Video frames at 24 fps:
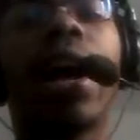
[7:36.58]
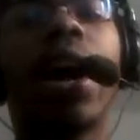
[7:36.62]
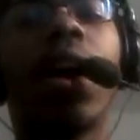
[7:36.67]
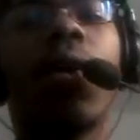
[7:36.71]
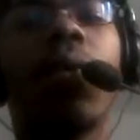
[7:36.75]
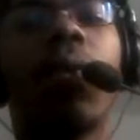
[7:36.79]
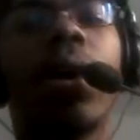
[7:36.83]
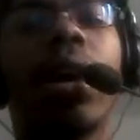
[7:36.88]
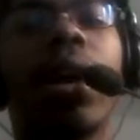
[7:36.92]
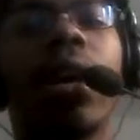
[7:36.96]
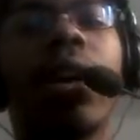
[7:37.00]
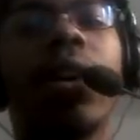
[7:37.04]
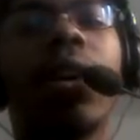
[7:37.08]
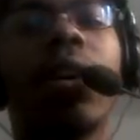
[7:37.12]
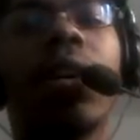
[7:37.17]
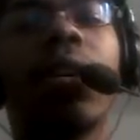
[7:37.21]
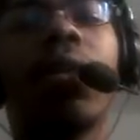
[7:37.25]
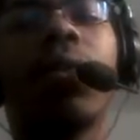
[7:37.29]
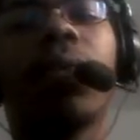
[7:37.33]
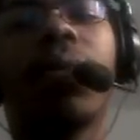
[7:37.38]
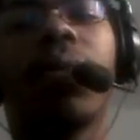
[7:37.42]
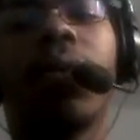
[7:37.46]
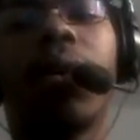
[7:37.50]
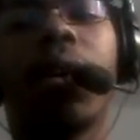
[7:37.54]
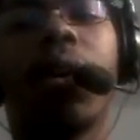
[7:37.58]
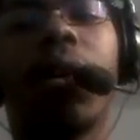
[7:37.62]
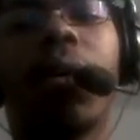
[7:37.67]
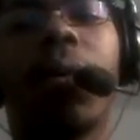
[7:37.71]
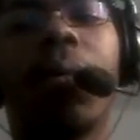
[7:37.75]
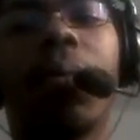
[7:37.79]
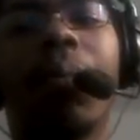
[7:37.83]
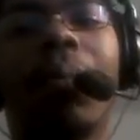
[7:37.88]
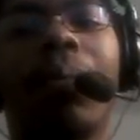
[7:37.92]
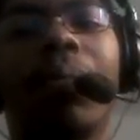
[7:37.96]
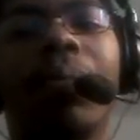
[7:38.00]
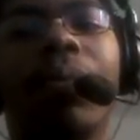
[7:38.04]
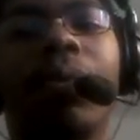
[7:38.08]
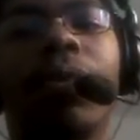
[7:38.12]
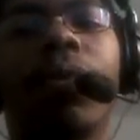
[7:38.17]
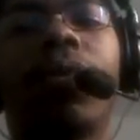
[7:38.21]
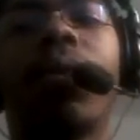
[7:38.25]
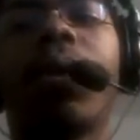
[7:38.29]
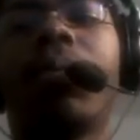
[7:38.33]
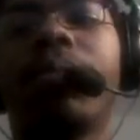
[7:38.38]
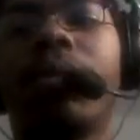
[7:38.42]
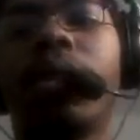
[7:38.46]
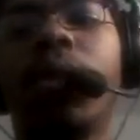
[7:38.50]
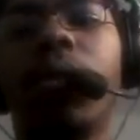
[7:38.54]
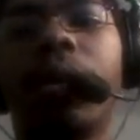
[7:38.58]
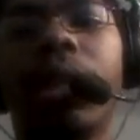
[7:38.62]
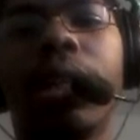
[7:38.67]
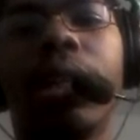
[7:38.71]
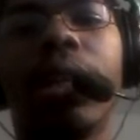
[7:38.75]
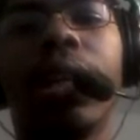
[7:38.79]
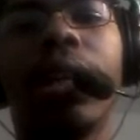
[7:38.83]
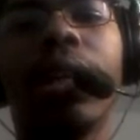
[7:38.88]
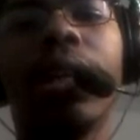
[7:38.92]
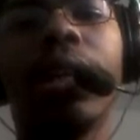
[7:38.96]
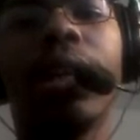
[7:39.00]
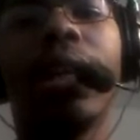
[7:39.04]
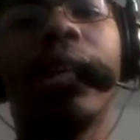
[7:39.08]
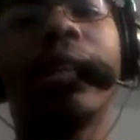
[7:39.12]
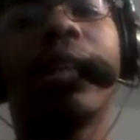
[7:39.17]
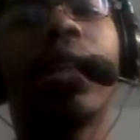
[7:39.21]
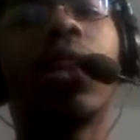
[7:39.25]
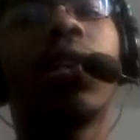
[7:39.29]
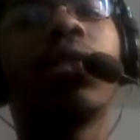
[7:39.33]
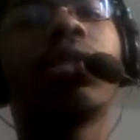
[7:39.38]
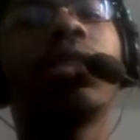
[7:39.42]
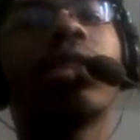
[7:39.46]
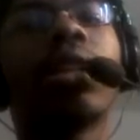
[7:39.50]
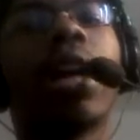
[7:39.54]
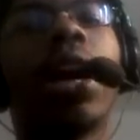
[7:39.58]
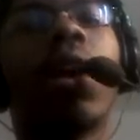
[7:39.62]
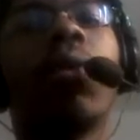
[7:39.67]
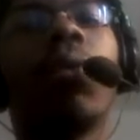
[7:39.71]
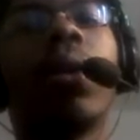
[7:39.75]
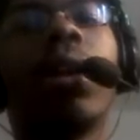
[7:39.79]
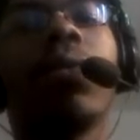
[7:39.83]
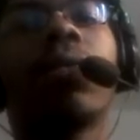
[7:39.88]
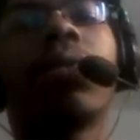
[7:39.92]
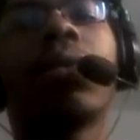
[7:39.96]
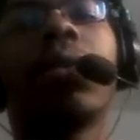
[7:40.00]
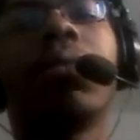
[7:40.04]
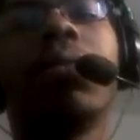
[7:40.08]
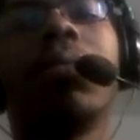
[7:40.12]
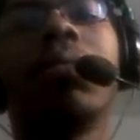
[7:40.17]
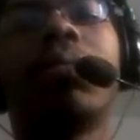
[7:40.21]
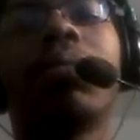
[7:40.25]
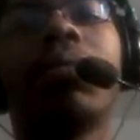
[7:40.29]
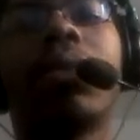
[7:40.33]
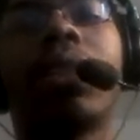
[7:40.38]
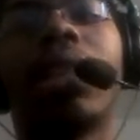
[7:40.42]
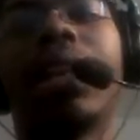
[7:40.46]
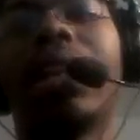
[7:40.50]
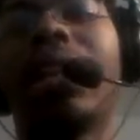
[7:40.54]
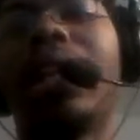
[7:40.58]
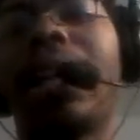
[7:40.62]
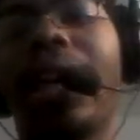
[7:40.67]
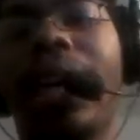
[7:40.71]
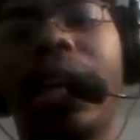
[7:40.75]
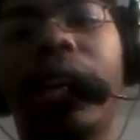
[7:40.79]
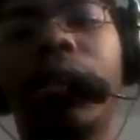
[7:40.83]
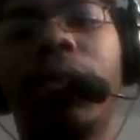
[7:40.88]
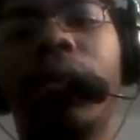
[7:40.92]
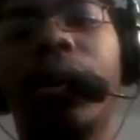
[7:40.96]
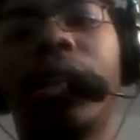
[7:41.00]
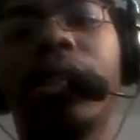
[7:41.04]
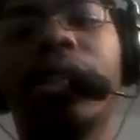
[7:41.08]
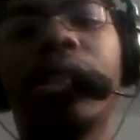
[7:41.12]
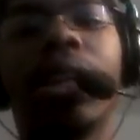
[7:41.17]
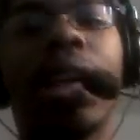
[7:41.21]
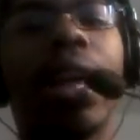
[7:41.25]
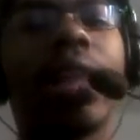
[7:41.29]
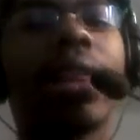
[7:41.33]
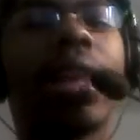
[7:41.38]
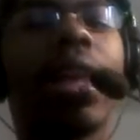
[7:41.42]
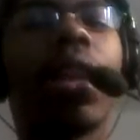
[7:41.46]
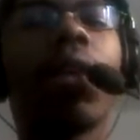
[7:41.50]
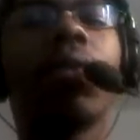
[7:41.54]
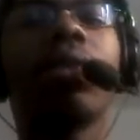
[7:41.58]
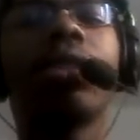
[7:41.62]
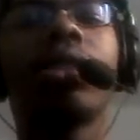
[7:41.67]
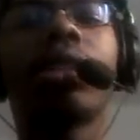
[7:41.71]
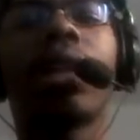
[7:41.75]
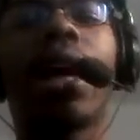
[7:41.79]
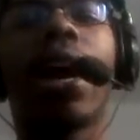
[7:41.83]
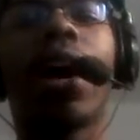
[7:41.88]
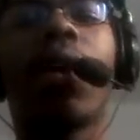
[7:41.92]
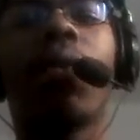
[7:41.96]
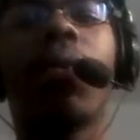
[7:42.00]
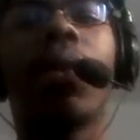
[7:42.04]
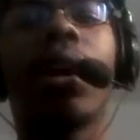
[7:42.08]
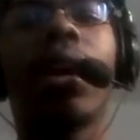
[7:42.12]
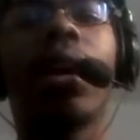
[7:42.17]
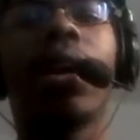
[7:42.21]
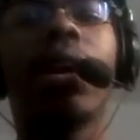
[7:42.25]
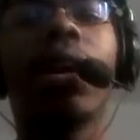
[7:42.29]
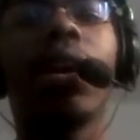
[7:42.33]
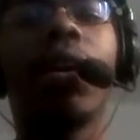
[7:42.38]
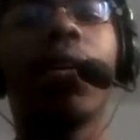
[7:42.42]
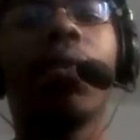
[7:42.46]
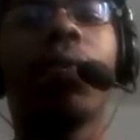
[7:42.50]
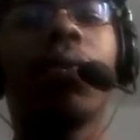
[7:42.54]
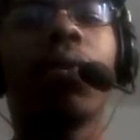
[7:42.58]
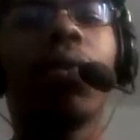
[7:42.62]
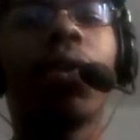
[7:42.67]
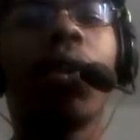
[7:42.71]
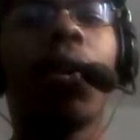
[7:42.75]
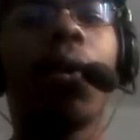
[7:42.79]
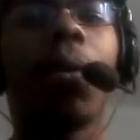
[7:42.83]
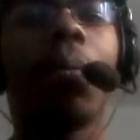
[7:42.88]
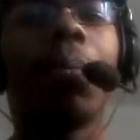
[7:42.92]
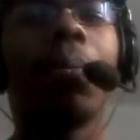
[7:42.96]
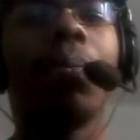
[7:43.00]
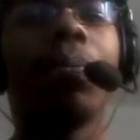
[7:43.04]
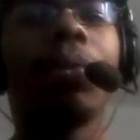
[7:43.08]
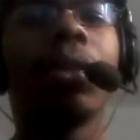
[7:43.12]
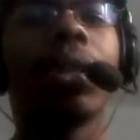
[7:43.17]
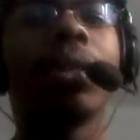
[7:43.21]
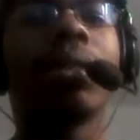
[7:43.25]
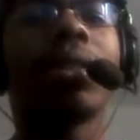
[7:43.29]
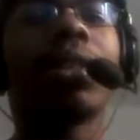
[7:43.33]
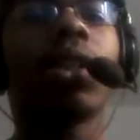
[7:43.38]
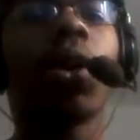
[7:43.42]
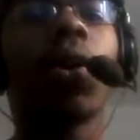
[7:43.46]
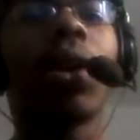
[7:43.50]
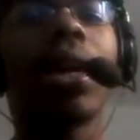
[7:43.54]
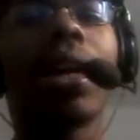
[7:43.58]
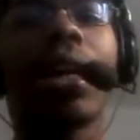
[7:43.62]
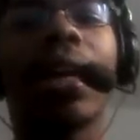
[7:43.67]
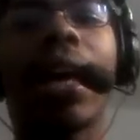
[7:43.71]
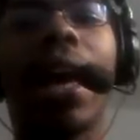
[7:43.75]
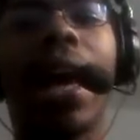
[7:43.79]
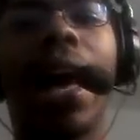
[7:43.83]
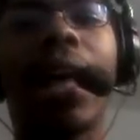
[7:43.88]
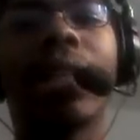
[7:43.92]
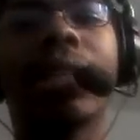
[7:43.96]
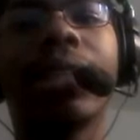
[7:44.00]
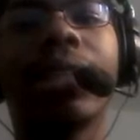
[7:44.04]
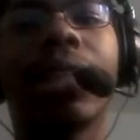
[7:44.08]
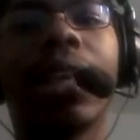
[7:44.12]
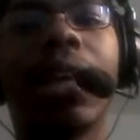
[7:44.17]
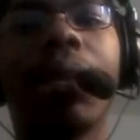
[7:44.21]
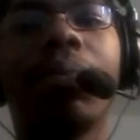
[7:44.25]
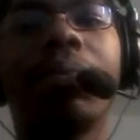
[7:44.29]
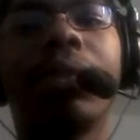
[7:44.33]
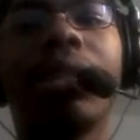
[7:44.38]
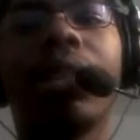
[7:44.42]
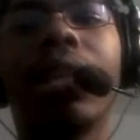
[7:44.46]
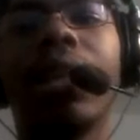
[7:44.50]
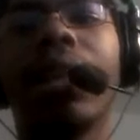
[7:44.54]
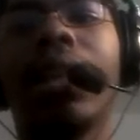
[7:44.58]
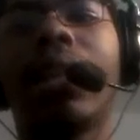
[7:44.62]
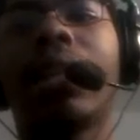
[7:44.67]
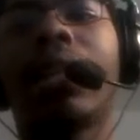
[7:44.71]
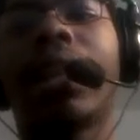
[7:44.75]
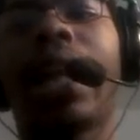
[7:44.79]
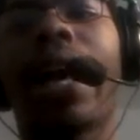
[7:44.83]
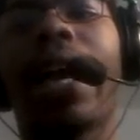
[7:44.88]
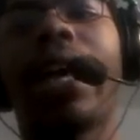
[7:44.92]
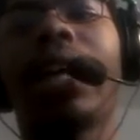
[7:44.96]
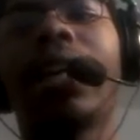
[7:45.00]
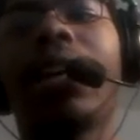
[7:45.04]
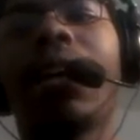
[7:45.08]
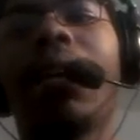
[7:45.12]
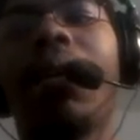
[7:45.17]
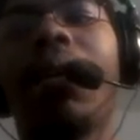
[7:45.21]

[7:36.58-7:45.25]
away from nudity. They don't shy away from the language. They don't shy away from certain concepts like